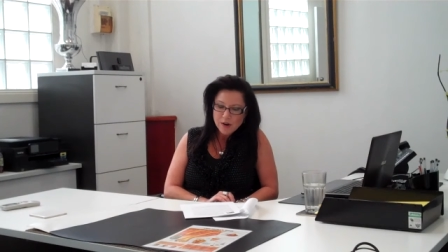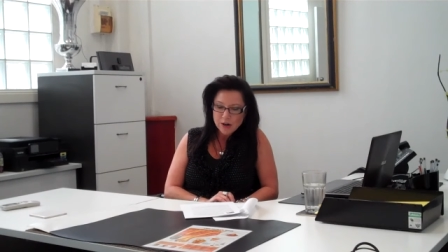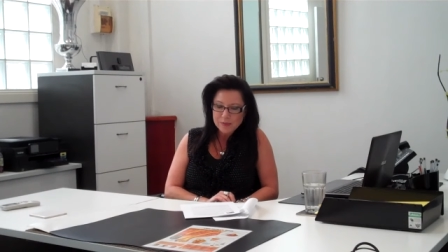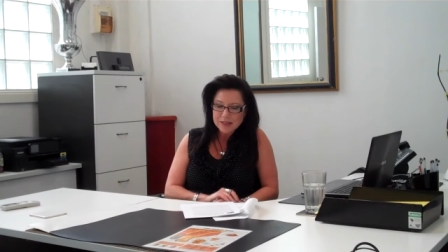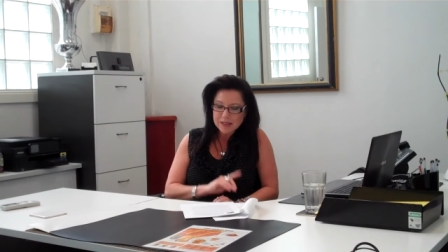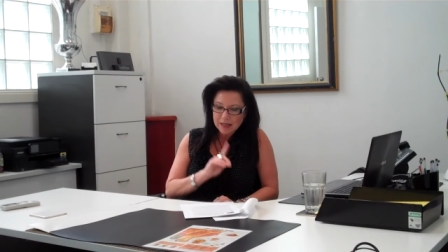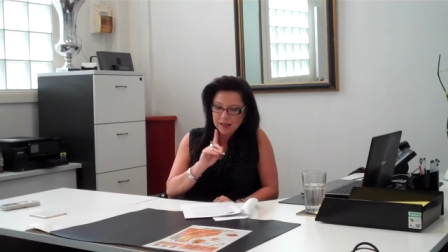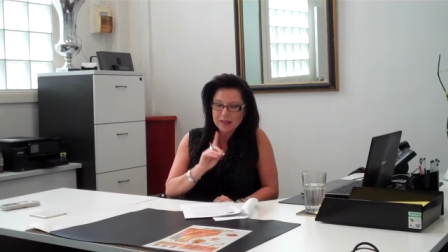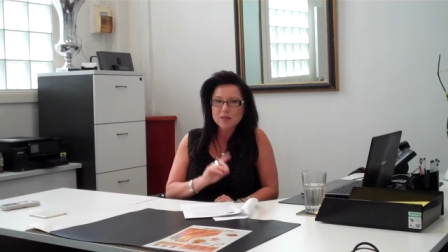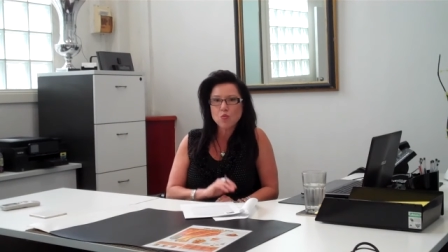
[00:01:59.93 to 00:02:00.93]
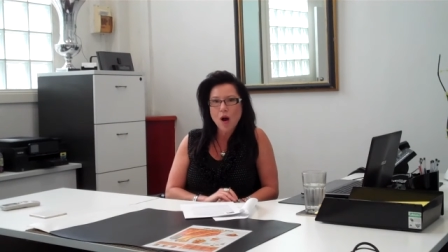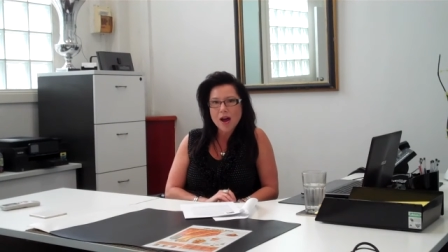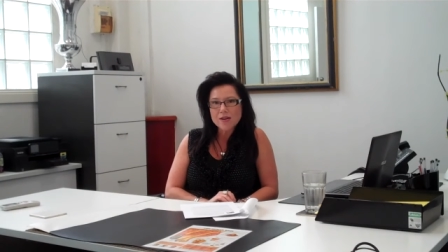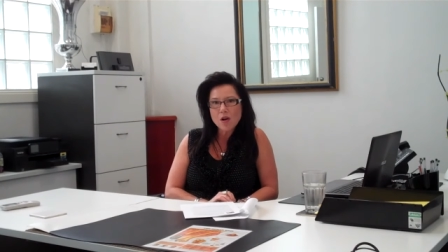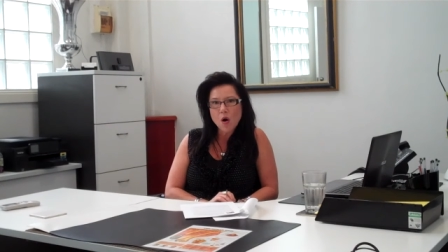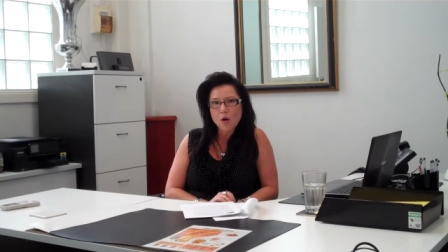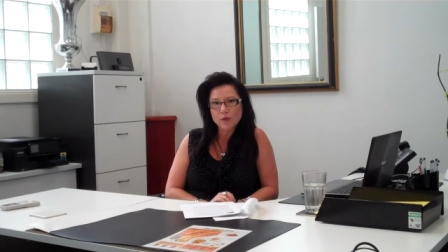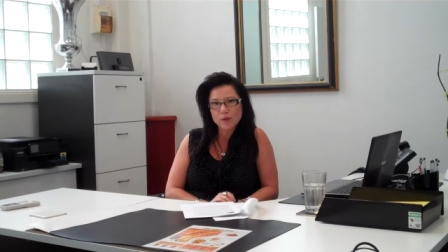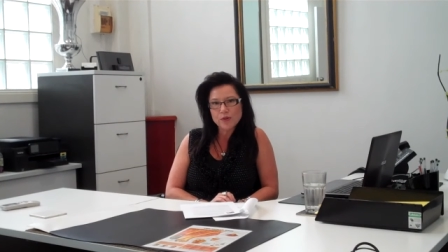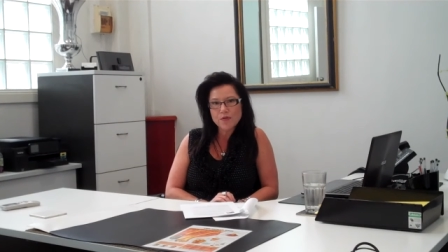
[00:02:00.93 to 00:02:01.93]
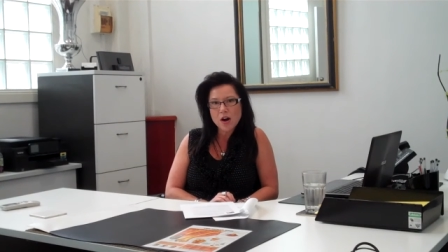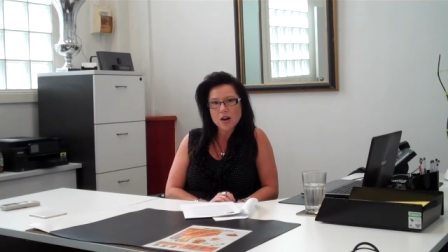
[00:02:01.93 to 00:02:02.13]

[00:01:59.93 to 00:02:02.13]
Vitamin D is one of the